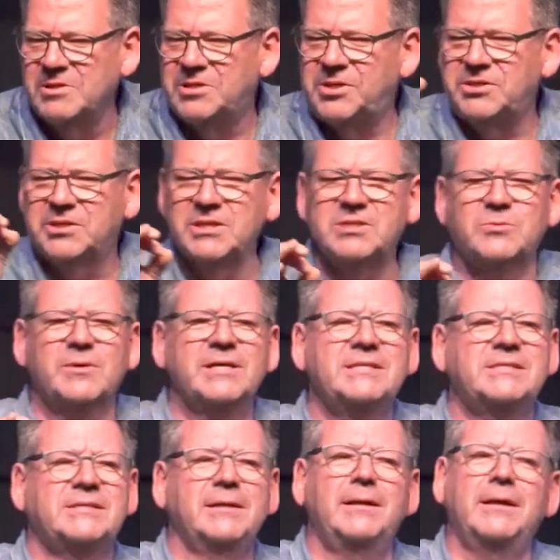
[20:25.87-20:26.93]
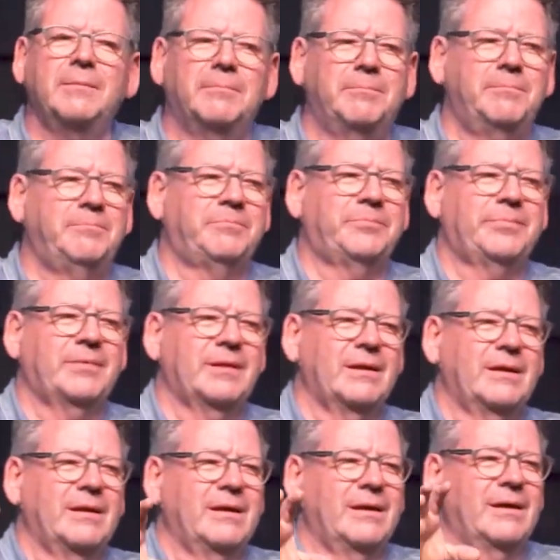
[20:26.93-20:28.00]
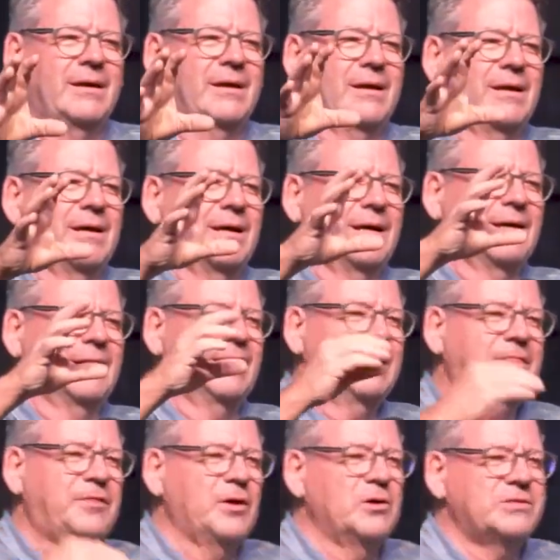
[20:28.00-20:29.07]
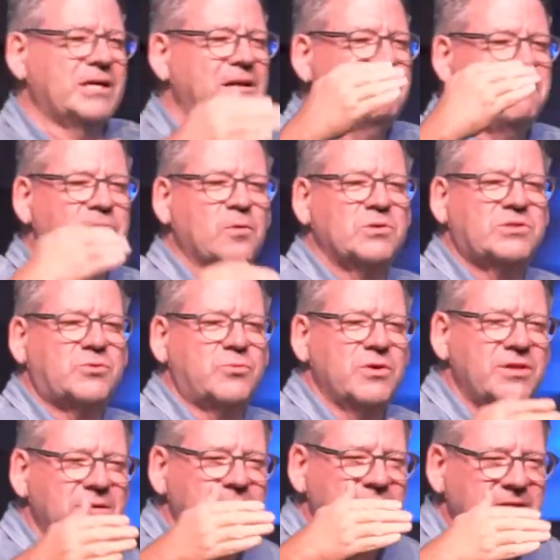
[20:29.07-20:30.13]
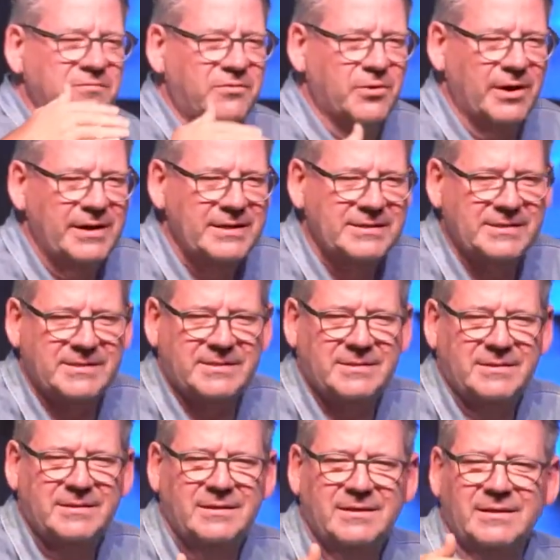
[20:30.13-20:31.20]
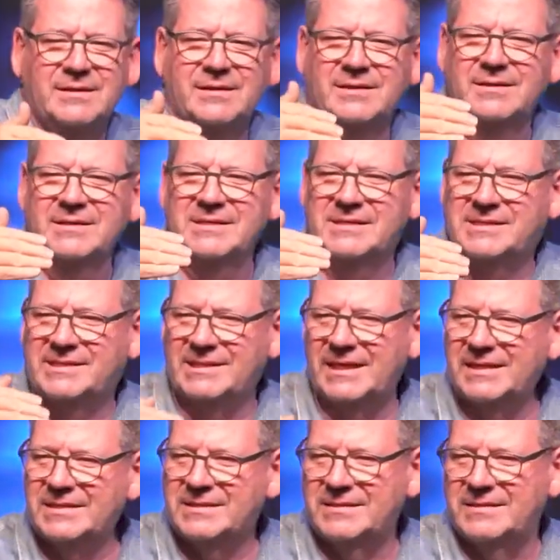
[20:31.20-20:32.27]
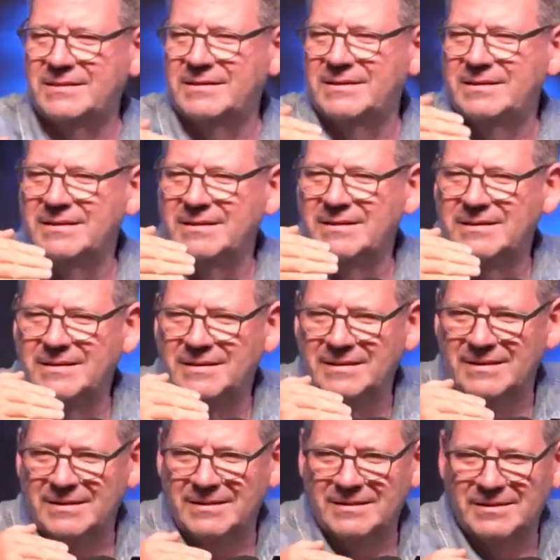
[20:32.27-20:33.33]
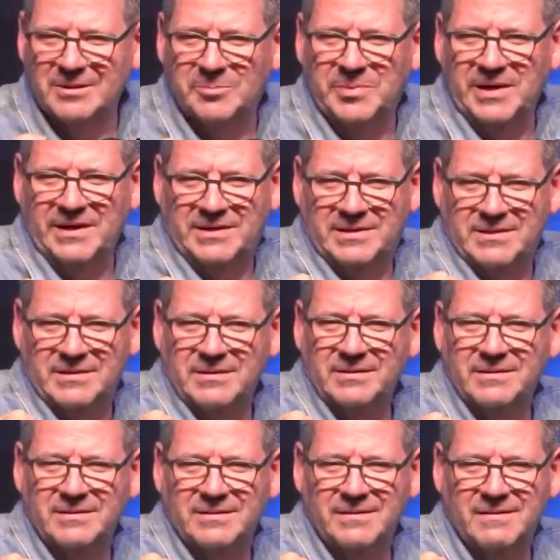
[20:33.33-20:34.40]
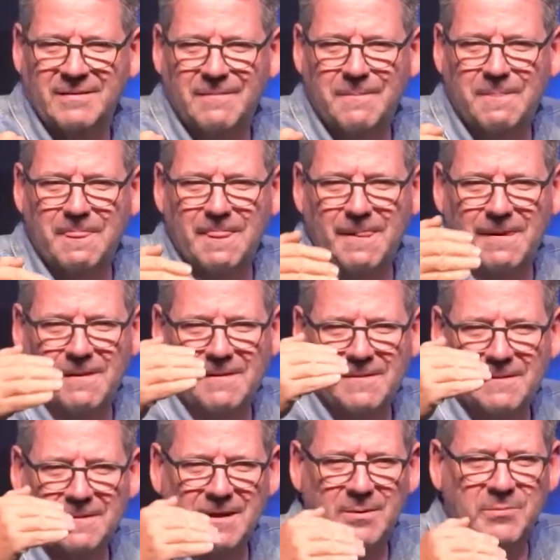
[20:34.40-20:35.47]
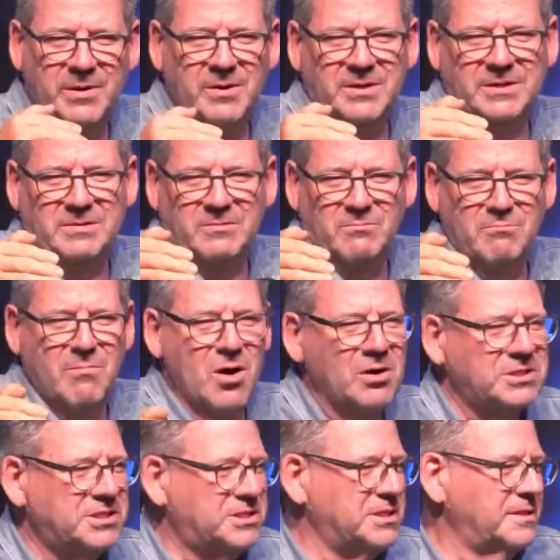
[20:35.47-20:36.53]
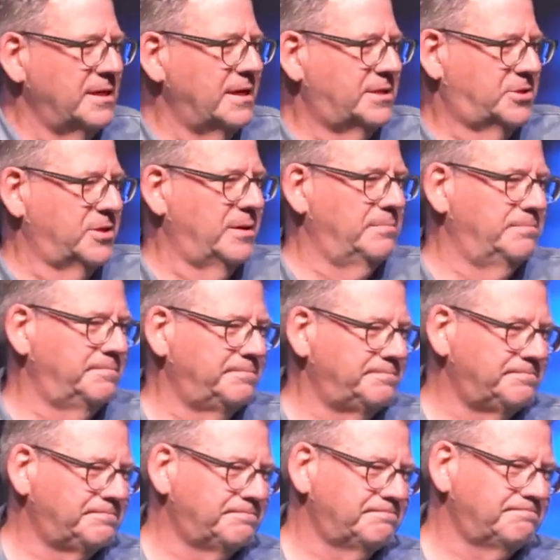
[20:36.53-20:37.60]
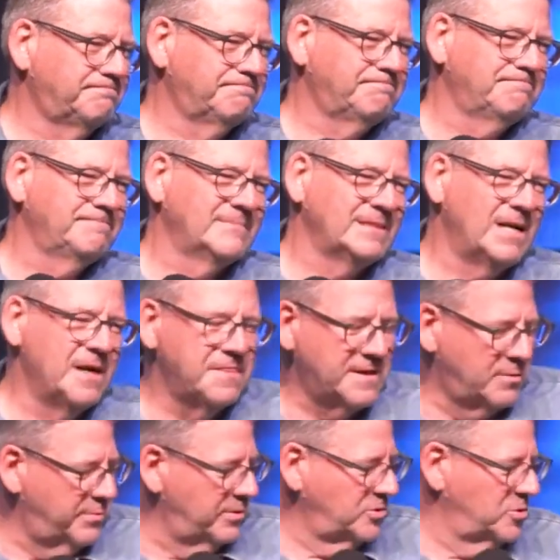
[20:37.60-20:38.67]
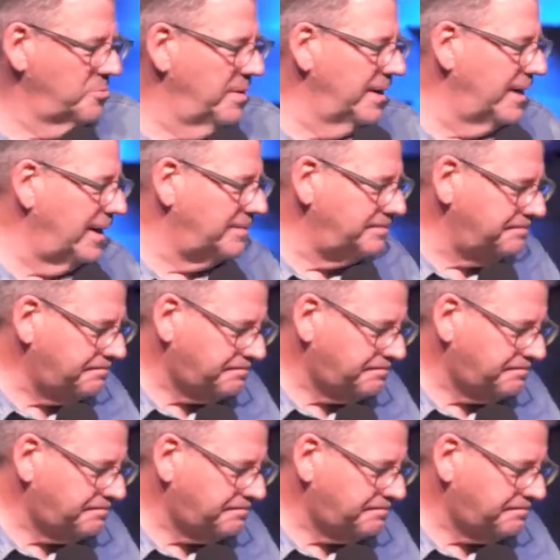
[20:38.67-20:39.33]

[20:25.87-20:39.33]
but to just rest in Him and let those unforced rhythms of grace set the beat. And we march to that drum. I think we'll do better.